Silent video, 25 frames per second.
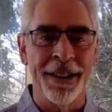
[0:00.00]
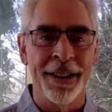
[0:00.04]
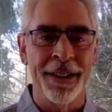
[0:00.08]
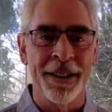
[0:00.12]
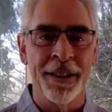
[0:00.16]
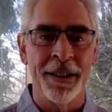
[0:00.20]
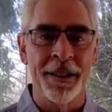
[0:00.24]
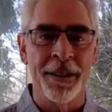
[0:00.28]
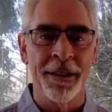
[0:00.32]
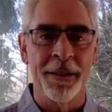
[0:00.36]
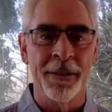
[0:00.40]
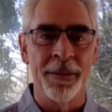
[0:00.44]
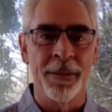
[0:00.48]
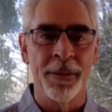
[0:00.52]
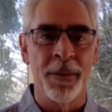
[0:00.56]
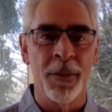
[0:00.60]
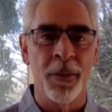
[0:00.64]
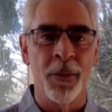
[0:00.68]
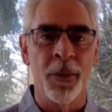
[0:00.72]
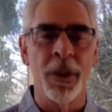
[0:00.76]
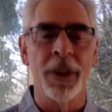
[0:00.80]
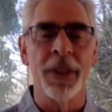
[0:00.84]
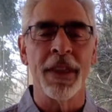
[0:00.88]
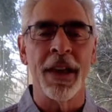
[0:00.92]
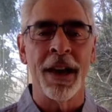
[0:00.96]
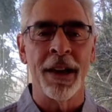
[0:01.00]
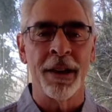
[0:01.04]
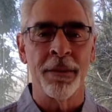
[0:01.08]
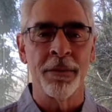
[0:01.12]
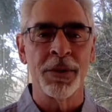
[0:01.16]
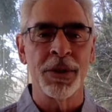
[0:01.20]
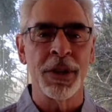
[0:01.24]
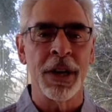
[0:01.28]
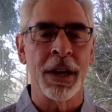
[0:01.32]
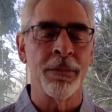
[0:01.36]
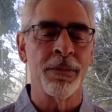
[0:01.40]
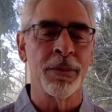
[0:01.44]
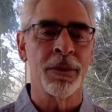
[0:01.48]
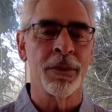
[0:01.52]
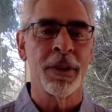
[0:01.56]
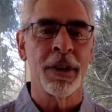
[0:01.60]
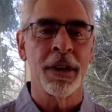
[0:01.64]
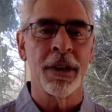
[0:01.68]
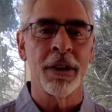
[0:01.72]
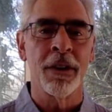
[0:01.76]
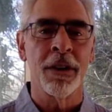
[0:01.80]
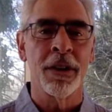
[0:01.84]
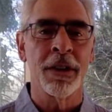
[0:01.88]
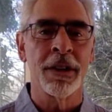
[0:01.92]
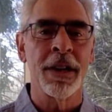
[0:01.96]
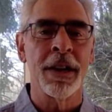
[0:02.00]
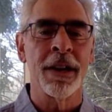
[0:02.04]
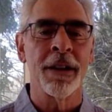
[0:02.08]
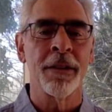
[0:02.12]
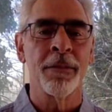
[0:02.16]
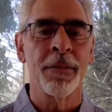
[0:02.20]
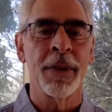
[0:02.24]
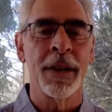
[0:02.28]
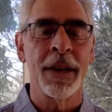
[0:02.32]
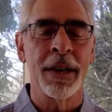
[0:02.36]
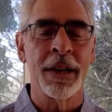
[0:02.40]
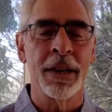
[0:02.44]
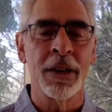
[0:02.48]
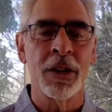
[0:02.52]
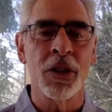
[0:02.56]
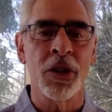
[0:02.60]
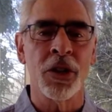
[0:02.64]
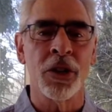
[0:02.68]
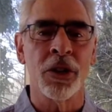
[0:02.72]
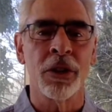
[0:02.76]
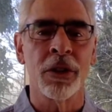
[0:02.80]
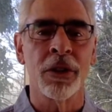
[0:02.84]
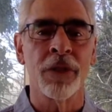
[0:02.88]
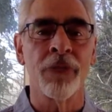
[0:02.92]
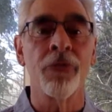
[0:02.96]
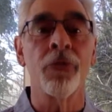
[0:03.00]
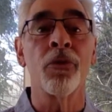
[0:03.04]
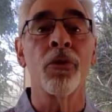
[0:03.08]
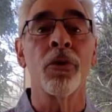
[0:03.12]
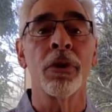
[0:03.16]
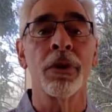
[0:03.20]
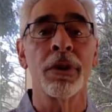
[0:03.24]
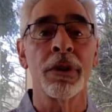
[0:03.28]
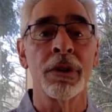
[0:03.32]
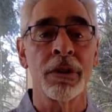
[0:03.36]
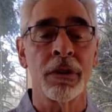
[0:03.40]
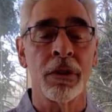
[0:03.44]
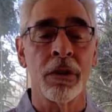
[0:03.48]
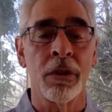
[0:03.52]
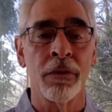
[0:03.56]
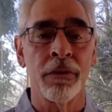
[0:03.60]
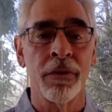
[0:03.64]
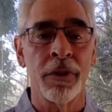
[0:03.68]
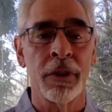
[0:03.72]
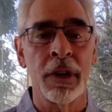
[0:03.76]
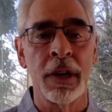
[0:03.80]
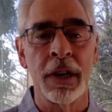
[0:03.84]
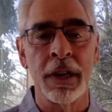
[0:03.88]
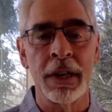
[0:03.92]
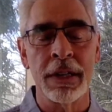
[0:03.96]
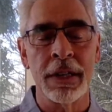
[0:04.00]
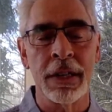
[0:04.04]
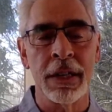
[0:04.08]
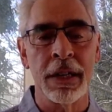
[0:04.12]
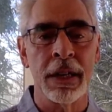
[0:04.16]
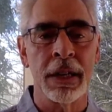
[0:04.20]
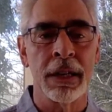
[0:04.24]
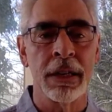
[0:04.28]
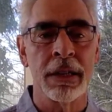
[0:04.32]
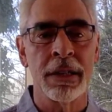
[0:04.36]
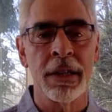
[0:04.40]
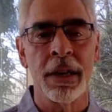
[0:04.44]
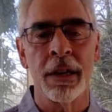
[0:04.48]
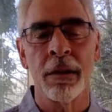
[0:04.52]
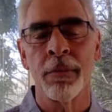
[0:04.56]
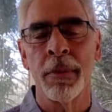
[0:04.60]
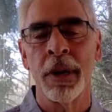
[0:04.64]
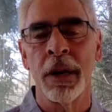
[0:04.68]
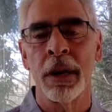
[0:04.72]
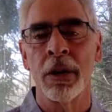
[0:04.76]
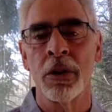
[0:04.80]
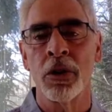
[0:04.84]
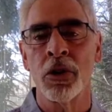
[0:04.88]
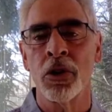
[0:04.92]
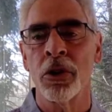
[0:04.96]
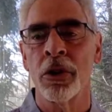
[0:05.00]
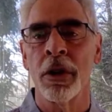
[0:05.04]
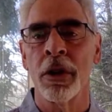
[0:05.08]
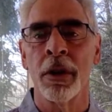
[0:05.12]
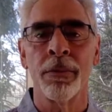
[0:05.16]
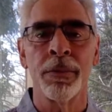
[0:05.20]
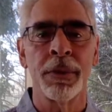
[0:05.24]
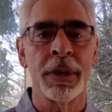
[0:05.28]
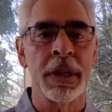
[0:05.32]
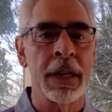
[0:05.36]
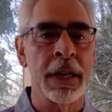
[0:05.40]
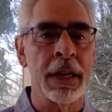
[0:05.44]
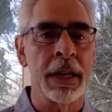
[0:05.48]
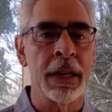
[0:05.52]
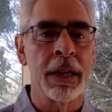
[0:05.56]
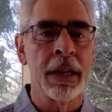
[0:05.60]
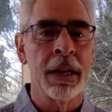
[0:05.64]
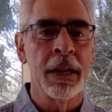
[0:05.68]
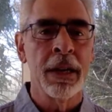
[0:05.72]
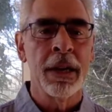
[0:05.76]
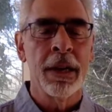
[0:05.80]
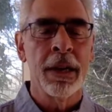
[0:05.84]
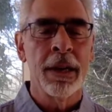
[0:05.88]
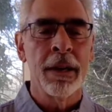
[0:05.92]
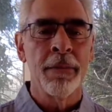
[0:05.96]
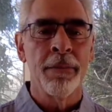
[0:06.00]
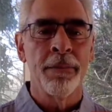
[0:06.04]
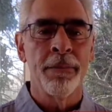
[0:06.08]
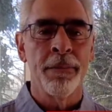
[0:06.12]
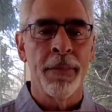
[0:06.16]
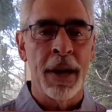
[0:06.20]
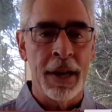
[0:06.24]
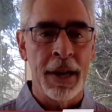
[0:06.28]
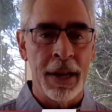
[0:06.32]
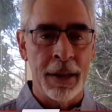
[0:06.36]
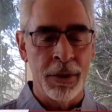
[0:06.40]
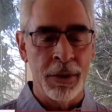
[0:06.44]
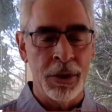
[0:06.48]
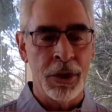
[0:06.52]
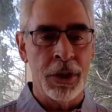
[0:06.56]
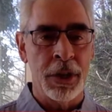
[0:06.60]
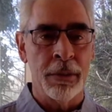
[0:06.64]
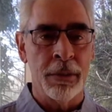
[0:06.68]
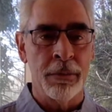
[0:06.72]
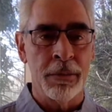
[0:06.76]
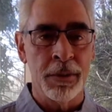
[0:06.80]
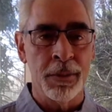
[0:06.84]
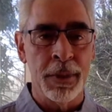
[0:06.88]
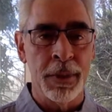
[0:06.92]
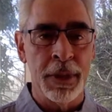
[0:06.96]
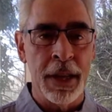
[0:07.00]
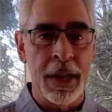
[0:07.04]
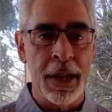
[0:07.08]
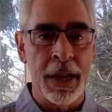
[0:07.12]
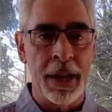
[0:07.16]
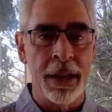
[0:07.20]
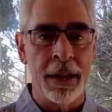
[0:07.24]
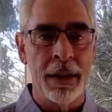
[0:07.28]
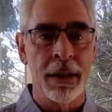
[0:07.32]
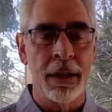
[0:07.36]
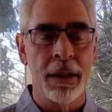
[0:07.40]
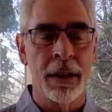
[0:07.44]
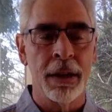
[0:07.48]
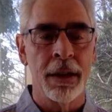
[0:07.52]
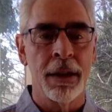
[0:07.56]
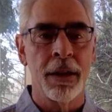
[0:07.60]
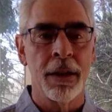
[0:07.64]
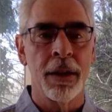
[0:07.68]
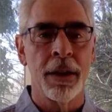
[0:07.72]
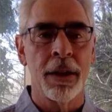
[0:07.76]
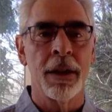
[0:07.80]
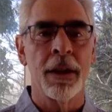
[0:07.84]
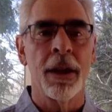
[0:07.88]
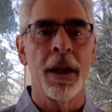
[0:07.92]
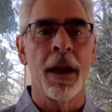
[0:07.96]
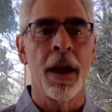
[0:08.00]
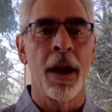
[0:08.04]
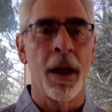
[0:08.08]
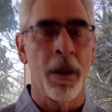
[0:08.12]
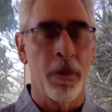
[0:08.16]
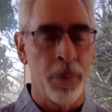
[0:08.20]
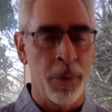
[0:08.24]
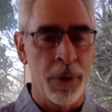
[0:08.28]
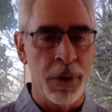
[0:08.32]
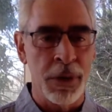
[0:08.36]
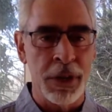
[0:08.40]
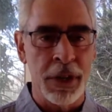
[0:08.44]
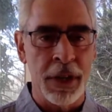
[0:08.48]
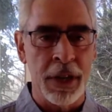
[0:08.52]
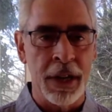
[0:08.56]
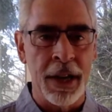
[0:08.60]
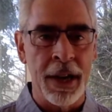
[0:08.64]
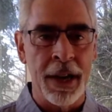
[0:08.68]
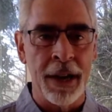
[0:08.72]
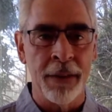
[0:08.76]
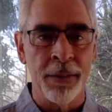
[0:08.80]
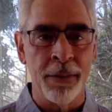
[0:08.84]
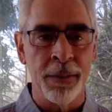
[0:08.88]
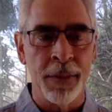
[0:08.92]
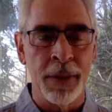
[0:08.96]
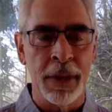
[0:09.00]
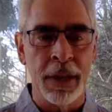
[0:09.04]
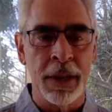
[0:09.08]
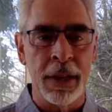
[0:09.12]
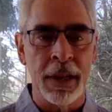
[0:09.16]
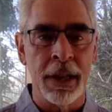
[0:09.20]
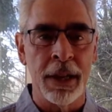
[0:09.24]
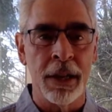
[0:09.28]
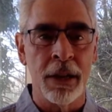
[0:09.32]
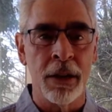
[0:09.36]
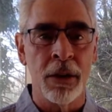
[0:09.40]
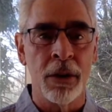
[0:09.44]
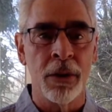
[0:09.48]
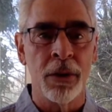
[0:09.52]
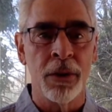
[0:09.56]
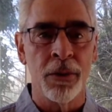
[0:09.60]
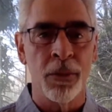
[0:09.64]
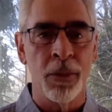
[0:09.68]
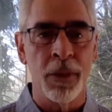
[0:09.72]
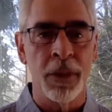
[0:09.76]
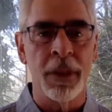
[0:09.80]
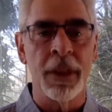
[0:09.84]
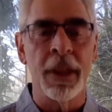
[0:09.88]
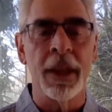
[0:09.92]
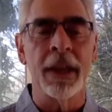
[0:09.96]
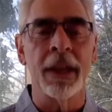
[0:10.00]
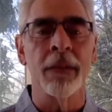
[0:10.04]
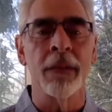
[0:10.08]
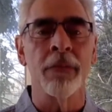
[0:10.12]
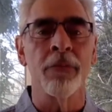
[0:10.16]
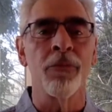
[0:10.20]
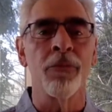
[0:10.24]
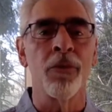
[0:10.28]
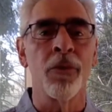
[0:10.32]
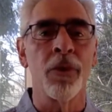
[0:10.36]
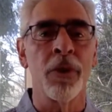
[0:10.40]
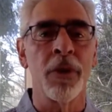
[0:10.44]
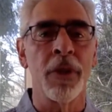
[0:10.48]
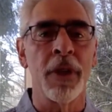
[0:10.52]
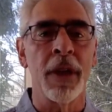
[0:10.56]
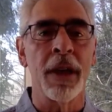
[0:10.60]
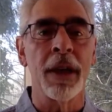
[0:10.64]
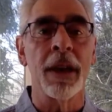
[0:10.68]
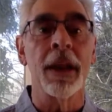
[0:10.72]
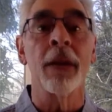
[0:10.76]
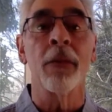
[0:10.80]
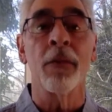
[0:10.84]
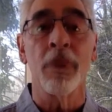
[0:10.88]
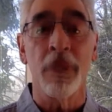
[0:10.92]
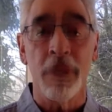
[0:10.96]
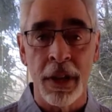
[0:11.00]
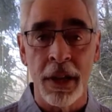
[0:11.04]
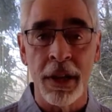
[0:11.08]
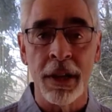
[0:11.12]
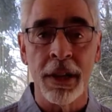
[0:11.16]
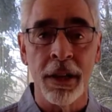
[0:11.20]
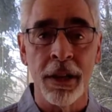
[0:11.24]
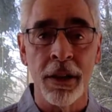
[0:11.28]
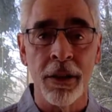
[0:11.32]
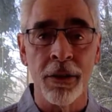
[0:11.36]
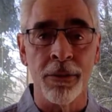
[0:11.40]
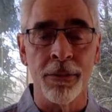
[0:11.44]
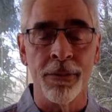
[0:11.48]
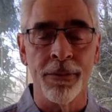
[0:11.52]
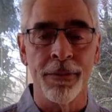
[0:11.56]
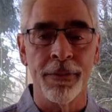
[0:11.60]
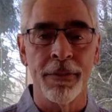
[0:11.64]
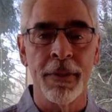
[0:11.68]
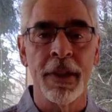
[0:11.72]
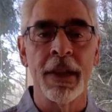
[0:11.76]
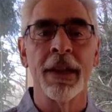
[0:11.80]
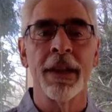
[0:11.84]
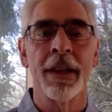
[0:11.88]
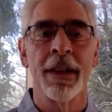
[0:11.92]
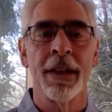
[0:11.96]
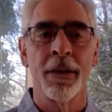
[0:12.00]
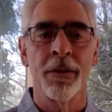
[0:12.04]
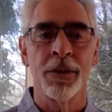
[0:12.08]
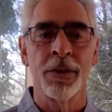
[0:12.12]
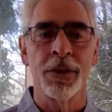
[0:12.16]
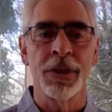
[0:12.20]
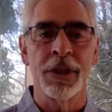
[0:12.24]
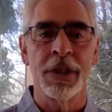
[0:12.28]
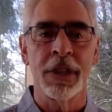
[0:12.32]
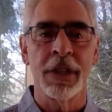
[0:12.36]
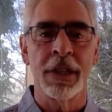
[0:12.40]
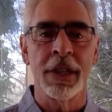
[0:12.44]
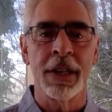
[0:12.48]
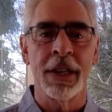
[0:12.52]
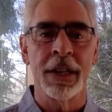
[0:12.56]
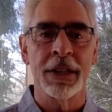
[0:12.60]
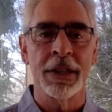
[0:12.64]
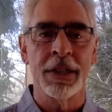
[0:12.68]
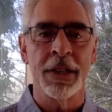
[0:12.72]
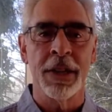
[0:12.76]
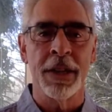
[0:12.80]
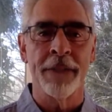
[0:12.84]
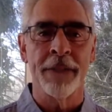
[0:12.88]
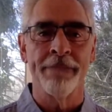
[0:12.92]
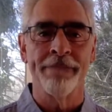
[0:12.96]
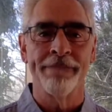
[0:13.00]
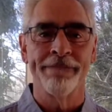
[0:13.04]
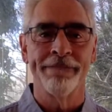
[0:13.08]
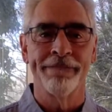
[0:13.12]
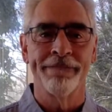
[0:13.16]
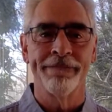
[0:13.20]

um, with Adam Chapdelaine, our town manager, for this COVID 19 town manager update. My name is James Milan. I appreciate Adam being here. We thank him for that, and we thank you. And we'll see you next time.